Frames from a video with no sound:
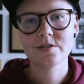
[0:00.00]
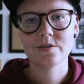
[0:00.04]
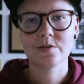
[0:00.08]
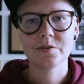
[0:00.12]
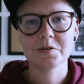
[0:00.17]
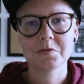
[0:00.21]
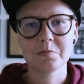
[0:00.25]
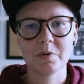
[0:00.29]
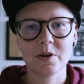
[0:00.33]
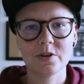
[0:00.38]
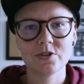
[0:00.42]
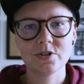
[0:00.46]
So
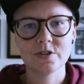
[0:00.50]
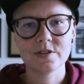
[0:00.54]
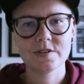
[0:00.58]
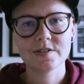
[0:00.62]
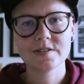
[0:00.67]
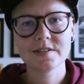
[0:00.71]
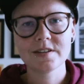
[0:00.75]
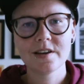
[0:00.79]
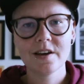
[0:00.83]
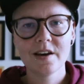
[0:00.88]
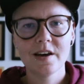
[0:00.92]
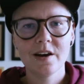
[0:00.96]
as much
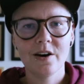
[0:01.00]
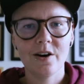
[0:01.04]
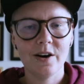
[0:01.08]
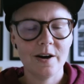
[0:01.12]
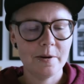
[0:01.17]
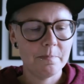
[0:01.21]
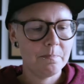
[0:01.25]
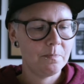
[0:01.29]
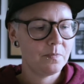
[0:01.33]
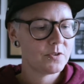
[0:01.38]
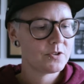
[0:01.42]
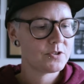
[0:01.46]
as
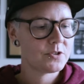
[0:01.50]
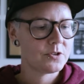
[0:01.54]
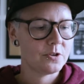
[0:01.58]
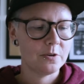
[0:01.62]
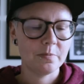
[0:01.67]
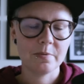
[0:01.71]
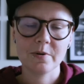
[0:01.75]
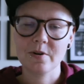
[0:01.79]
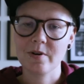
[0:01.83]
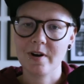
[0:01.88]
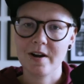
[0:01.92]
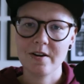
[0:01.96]
I'm
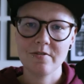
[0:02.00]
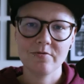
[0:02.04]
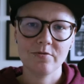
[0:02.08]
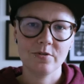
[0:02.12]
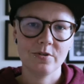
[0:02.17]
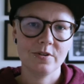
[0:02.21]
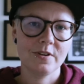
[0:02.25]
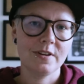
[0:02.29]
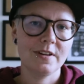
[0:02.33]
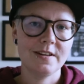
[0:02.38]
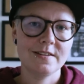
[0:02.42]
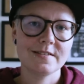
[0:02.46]
super
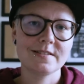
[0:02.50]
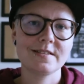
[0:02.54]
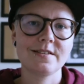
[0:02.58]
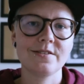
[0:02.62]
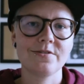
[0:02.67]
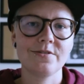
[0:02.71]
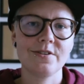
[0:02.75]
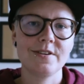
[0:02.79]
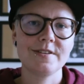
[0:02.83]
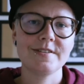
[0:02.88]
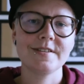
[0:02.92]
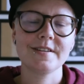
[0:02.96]
grateful that
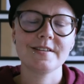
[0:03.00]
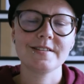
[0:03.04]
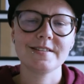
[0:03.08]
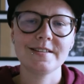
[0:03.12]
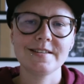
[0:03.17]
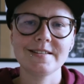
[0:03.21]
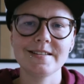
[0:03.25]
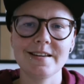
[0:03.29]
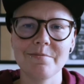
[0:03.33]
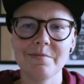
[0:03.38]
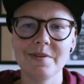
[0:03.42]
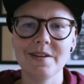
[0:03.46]

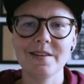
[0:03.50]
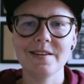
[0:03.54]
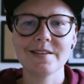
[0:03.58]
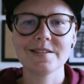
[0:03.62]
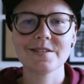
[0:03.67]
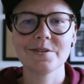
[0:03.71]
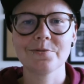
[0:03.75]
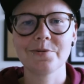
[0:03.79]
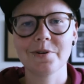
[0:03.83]
Insta360 sent me this,